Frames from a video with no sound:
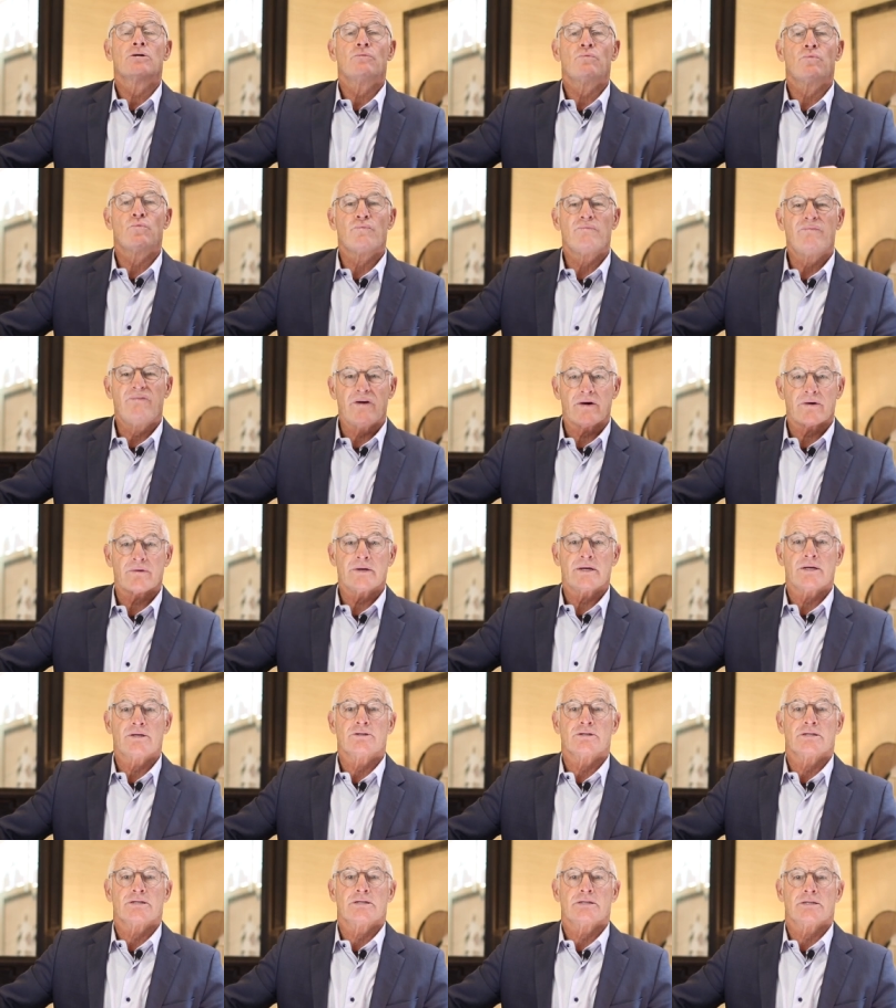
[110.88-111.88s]
very
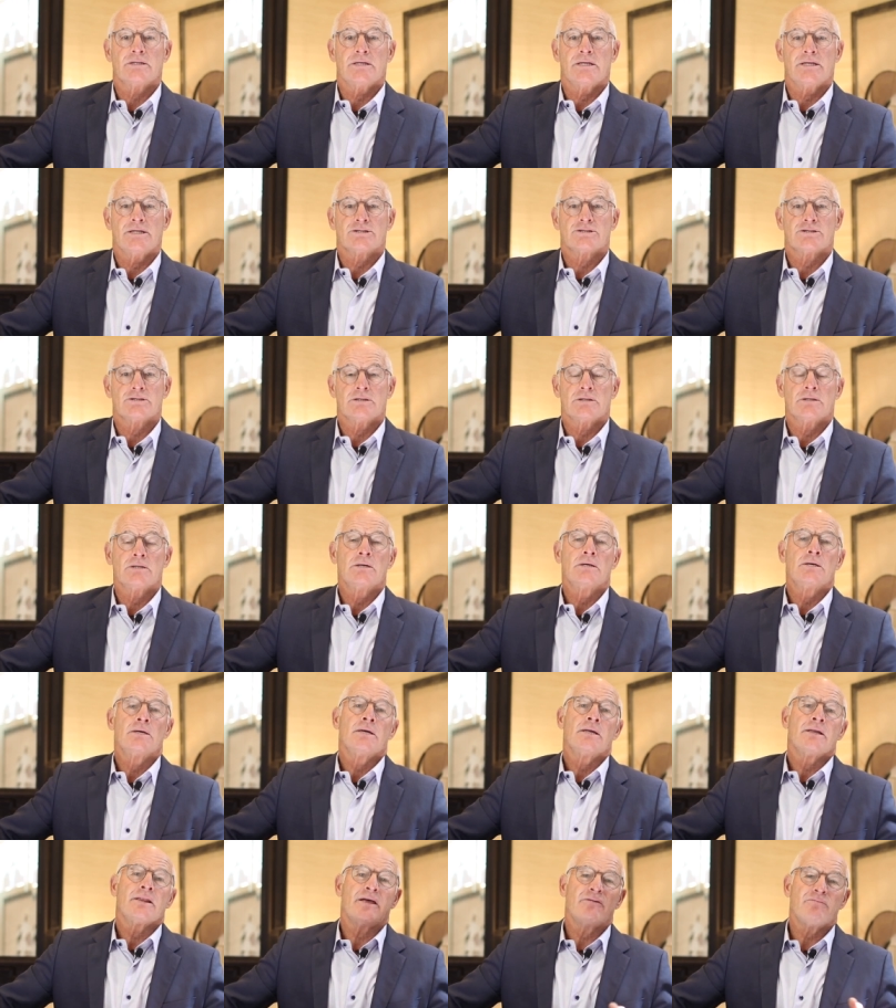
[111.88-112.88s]
good condition.
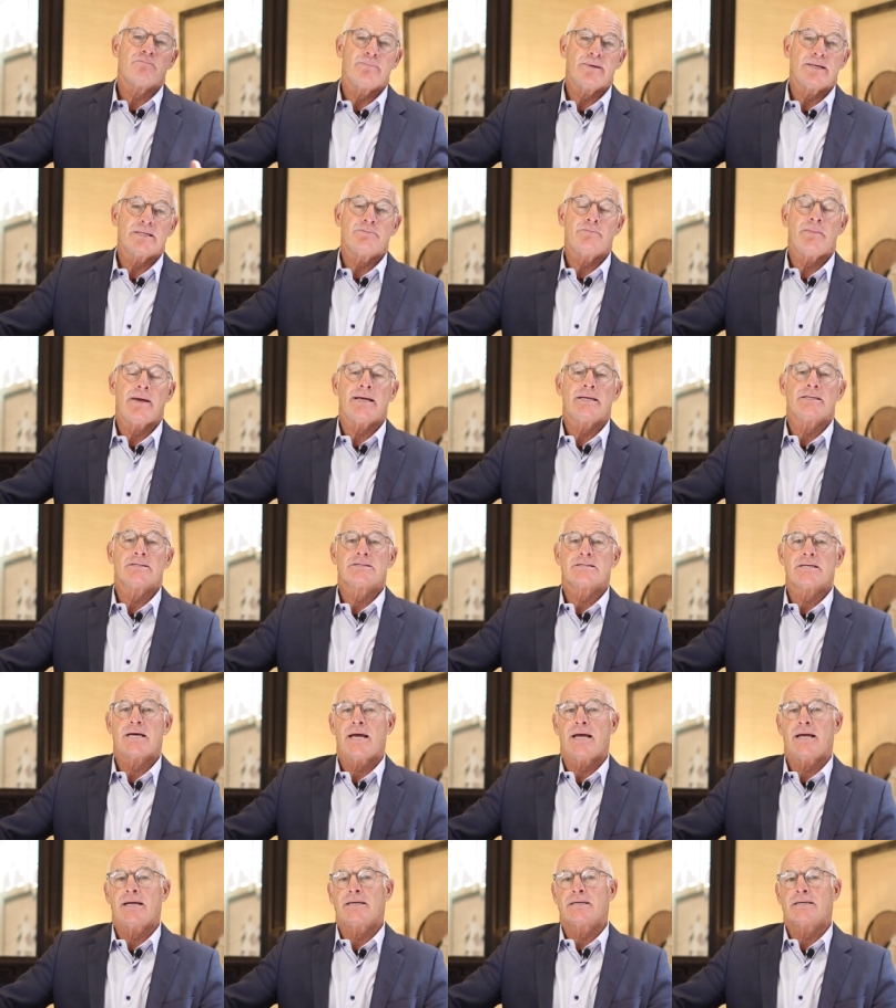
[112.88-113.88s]
They've been
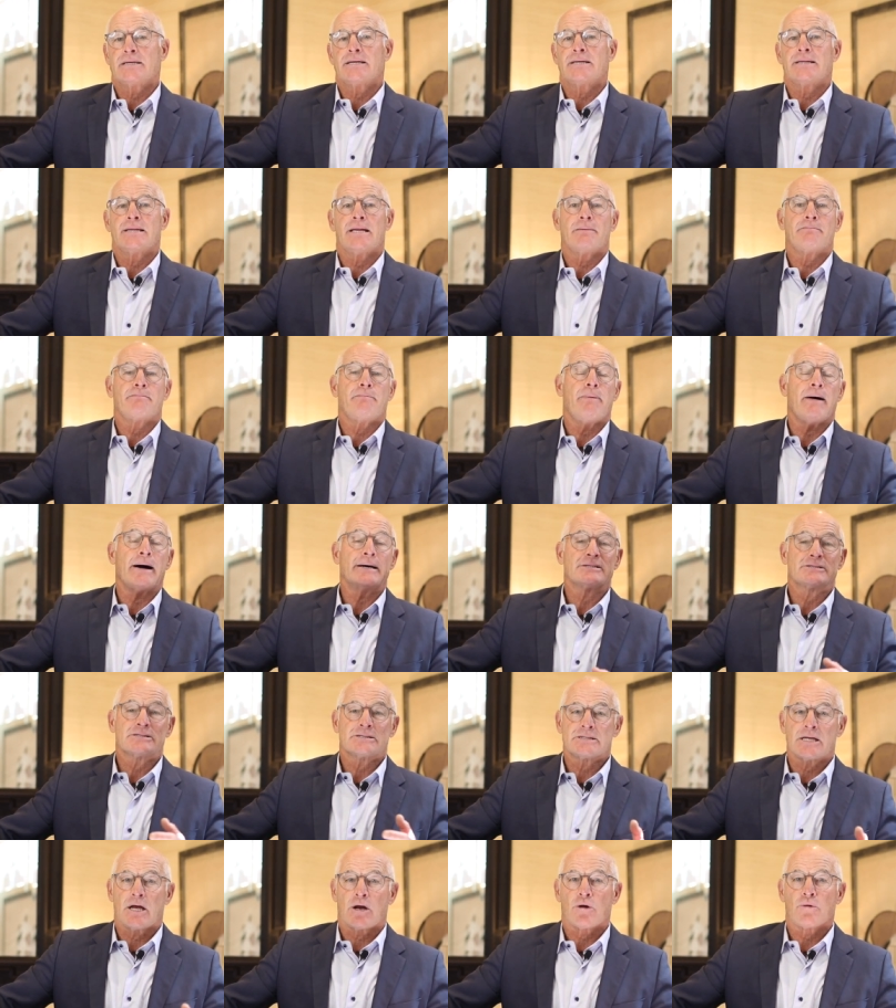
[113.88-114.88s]
maintained and the
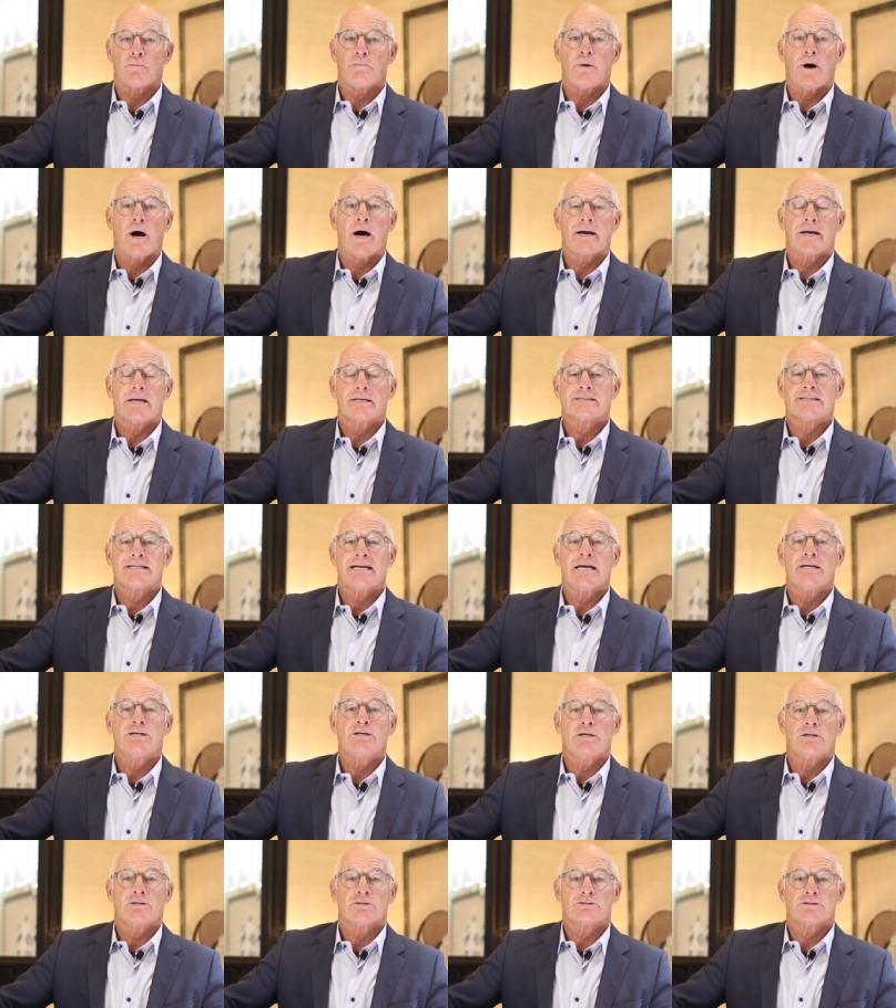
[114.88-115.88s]
seller bought it
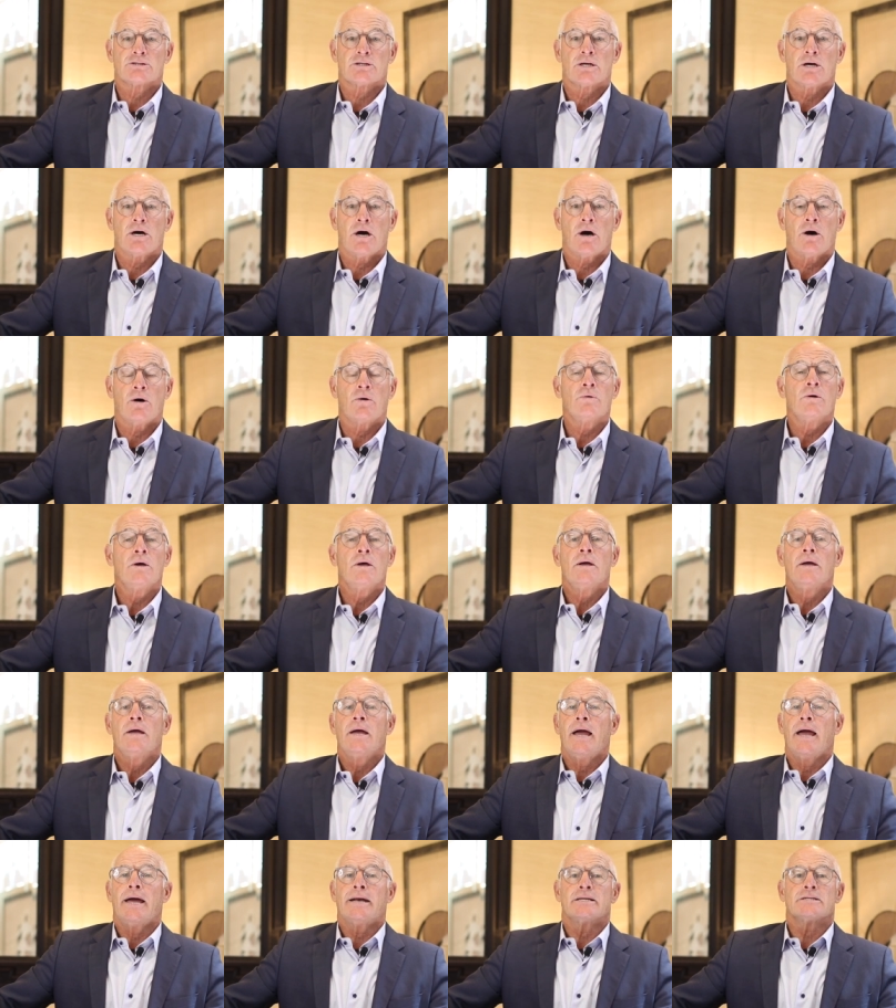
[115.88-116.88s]
10 years ago
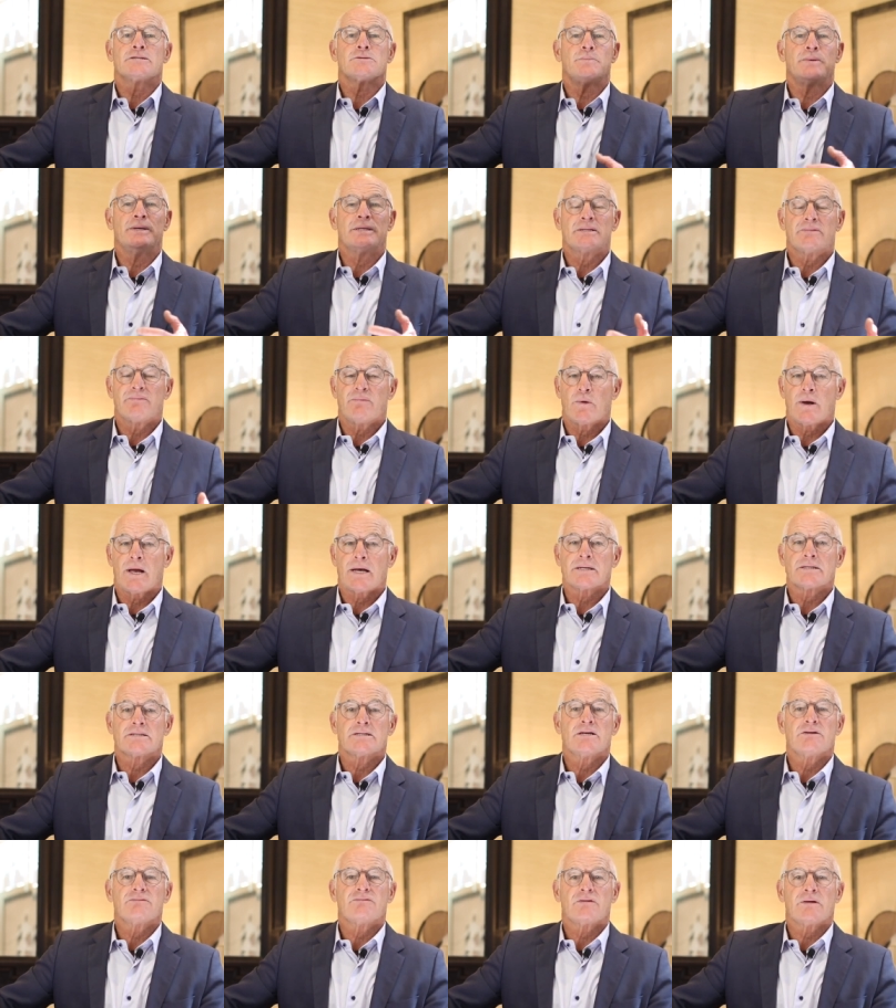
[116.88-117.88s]
and it's been
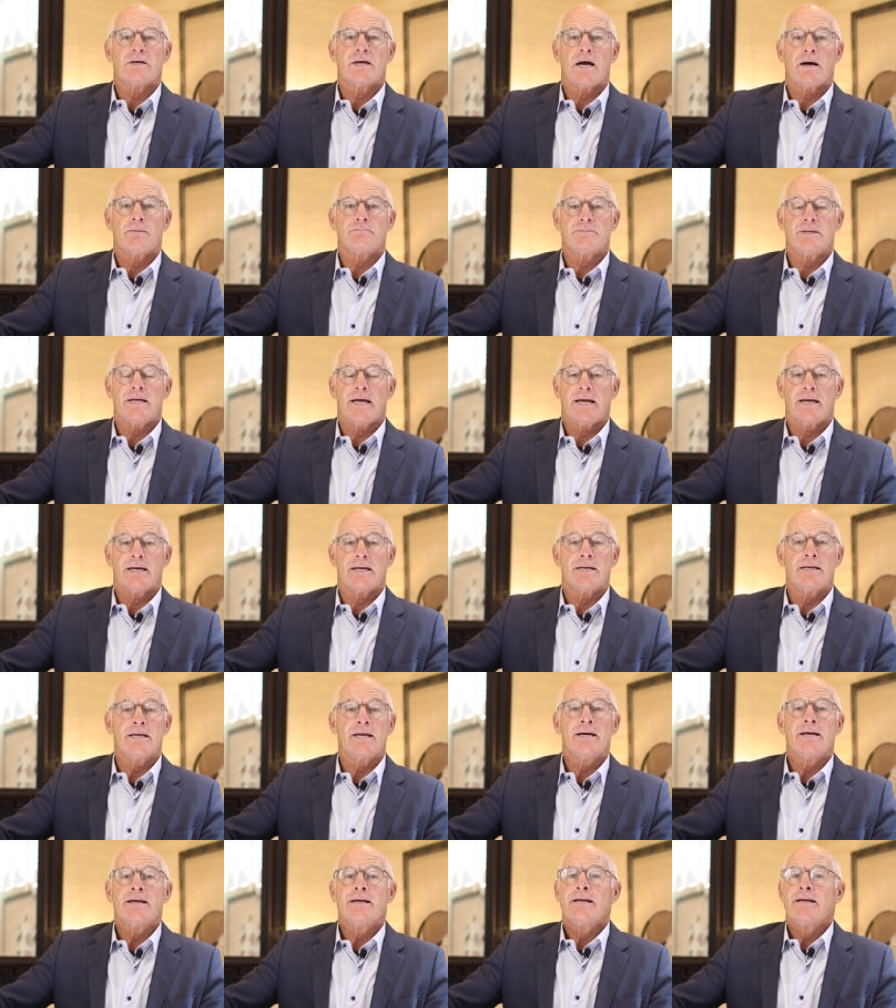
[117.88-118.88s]
relatively
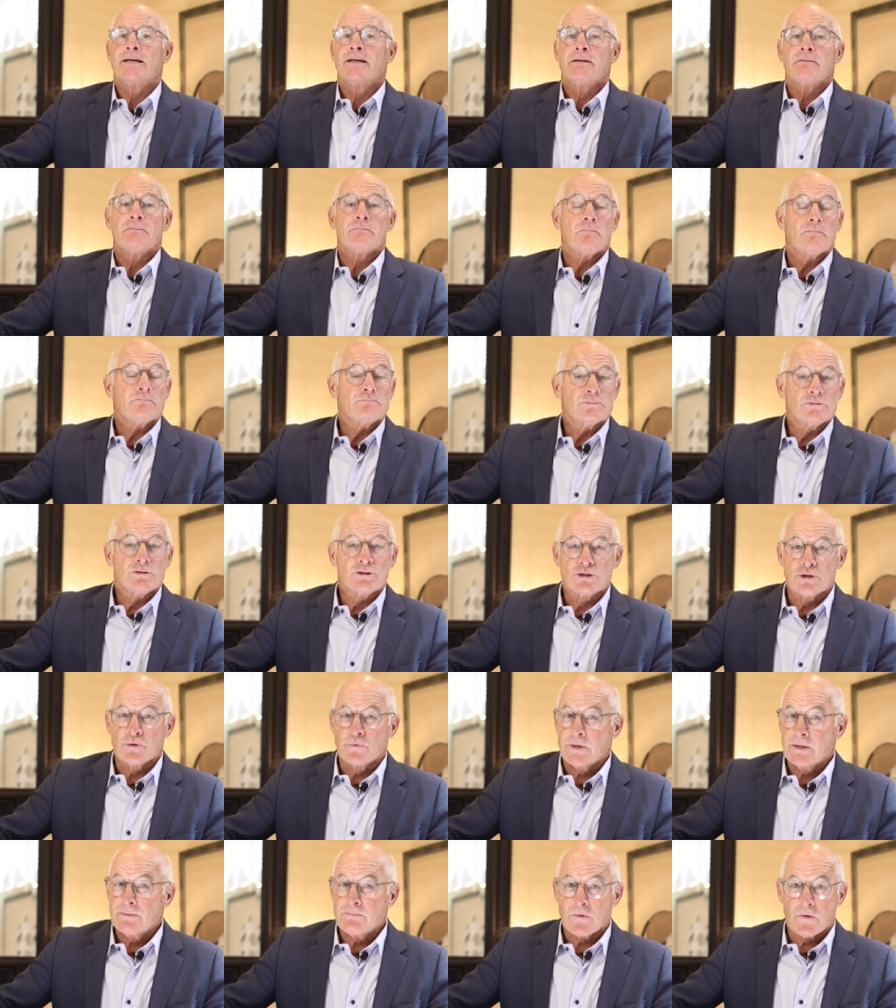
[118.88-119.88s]
updated.
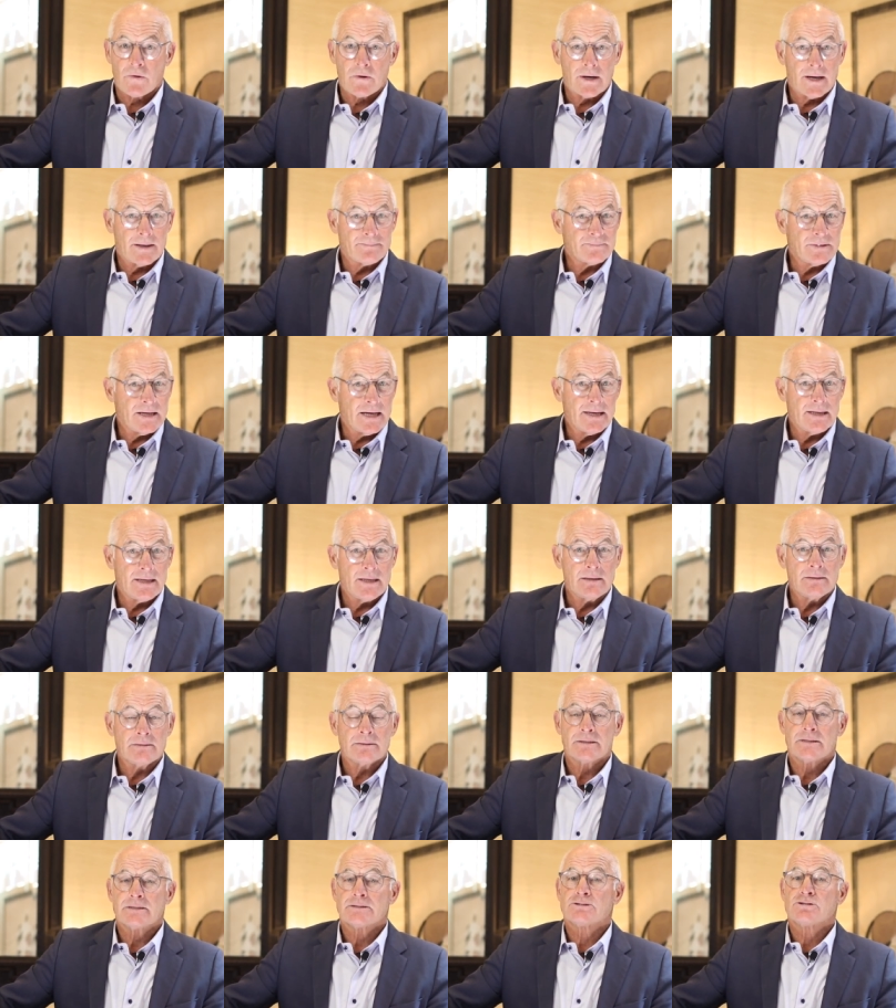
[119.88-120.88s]
Doing more
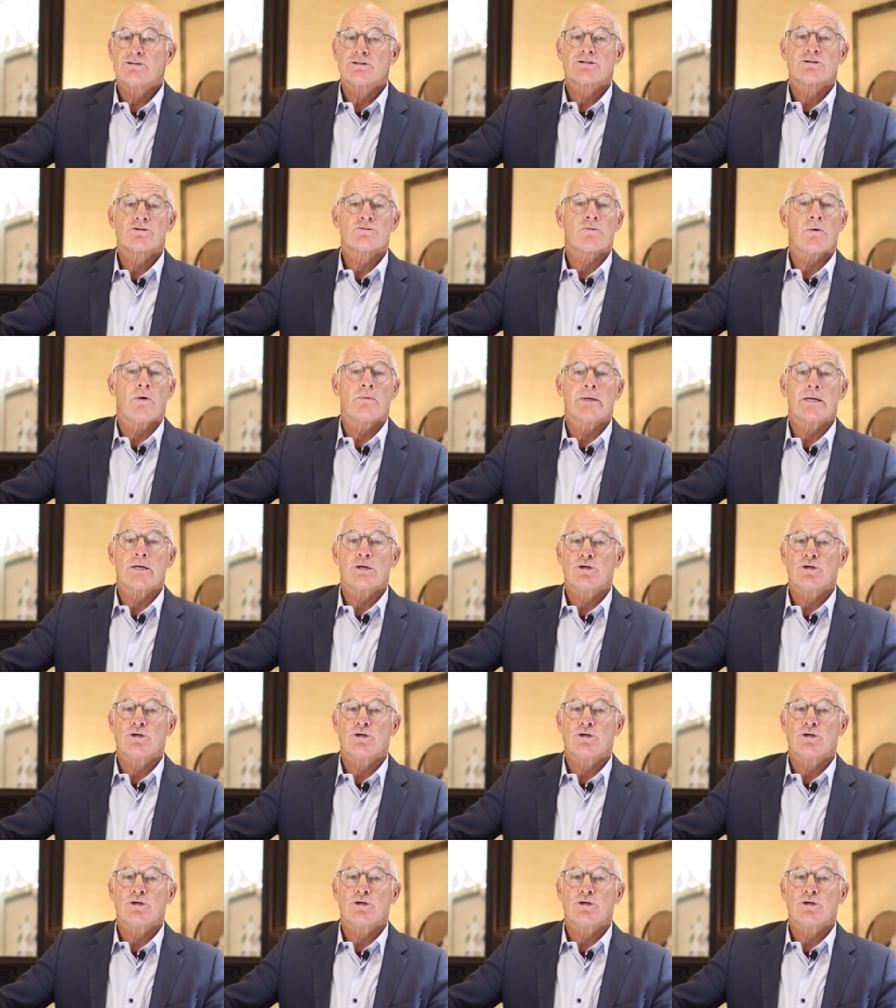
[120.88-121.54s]
updating is just throwing